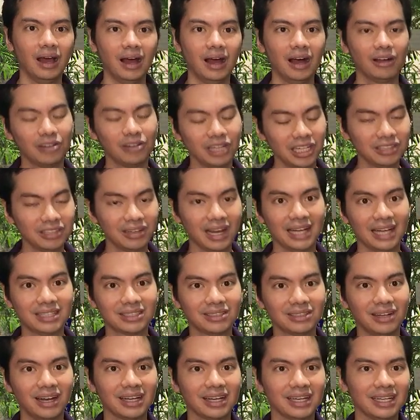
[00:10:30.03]
According to
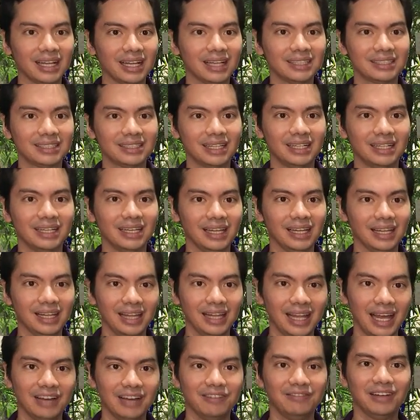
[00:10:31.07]
ASRock, it has an
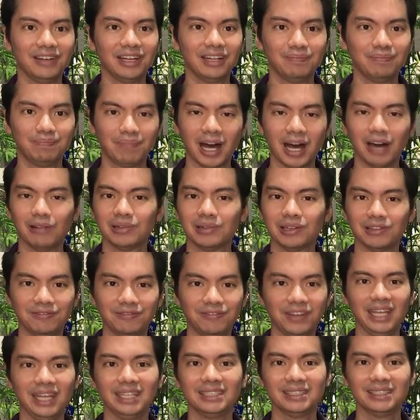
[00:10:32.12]
11 power
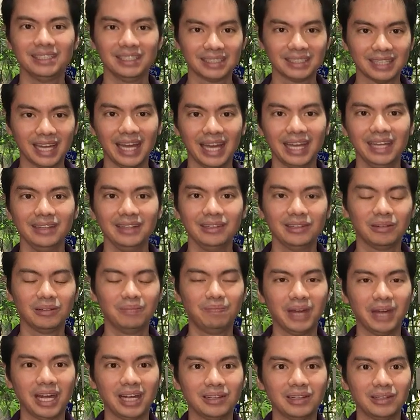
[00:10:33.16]
phase design
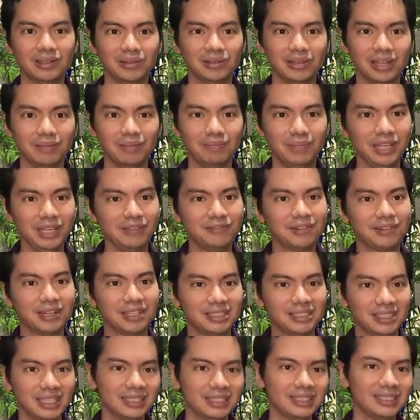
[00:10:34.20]
compared to the
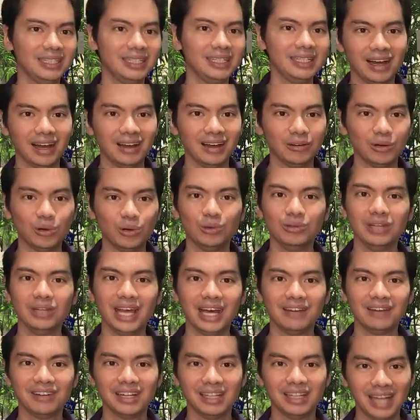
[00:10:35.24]
B460s, who only
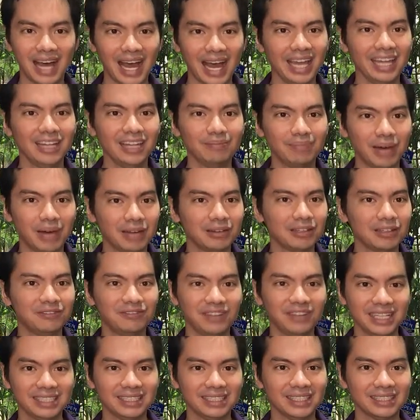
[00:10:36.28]
have a 9 power
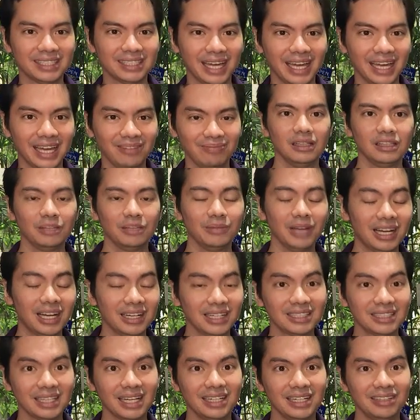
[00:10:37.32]
phase design. To be
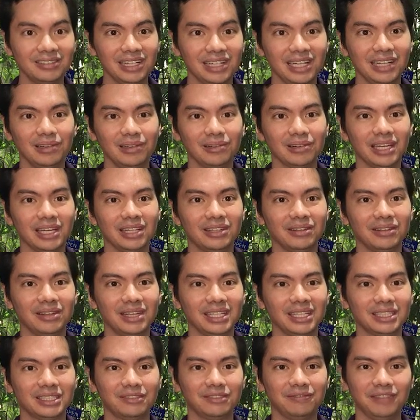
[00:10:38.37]
honest, I didn't really look into
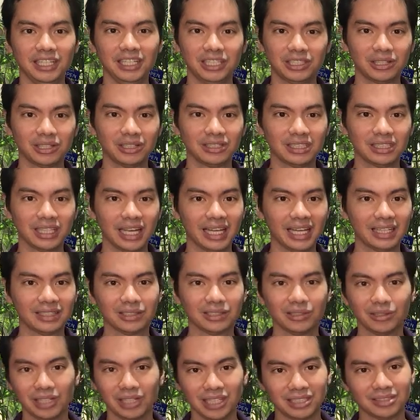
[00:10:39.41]
this feature set.
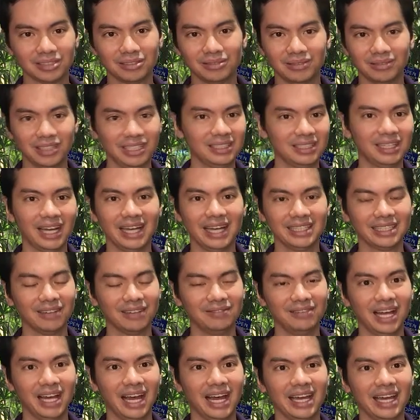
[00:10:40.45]
So these guys have
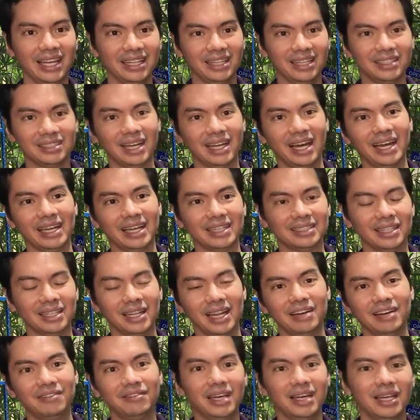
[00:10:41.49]
9, this guy has
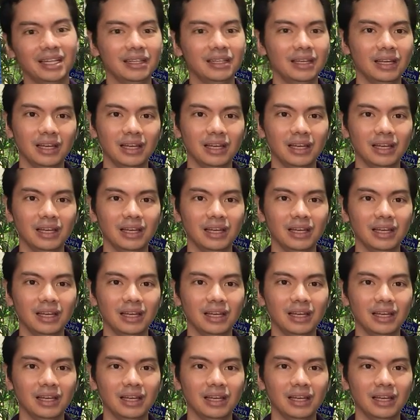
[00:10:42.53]
11.